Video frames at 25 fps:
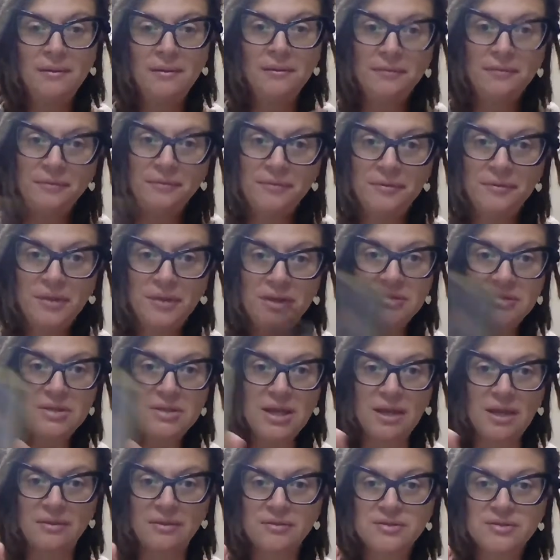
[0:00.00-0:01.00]
the
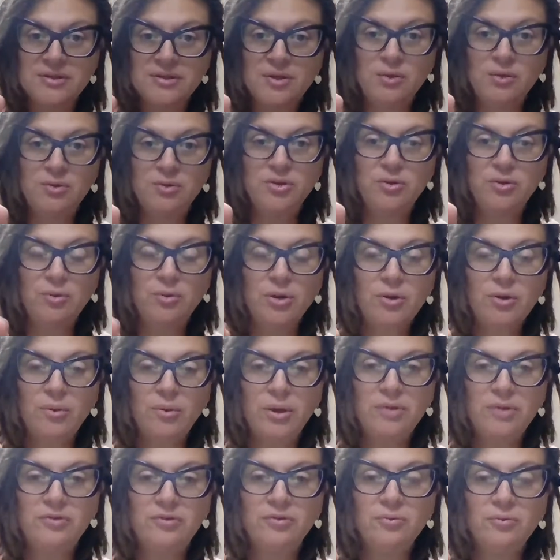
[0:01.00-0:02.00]
death. So you are
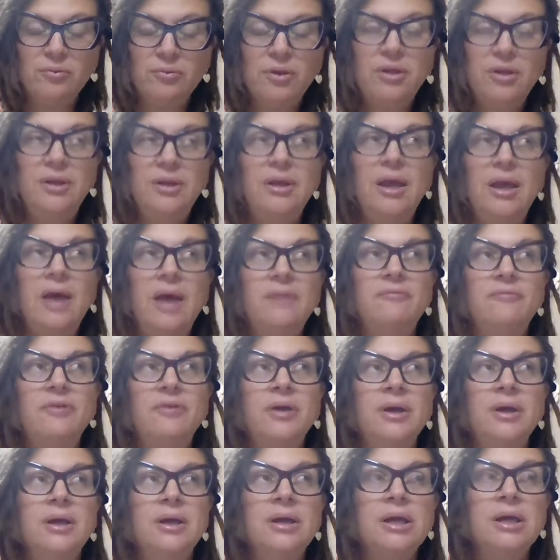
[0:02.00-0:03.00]
going to really have
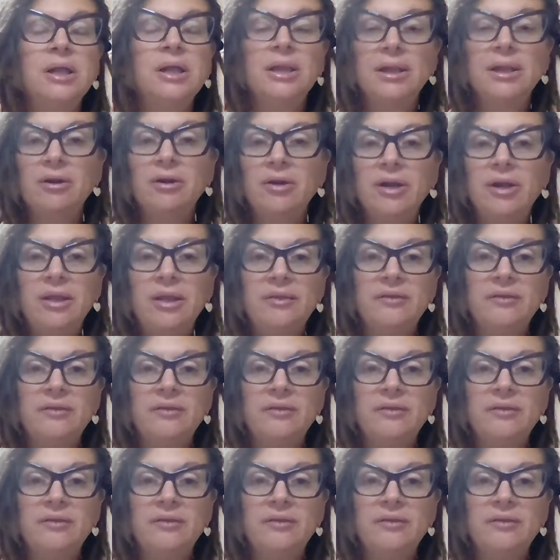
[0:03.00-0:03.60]
clarity.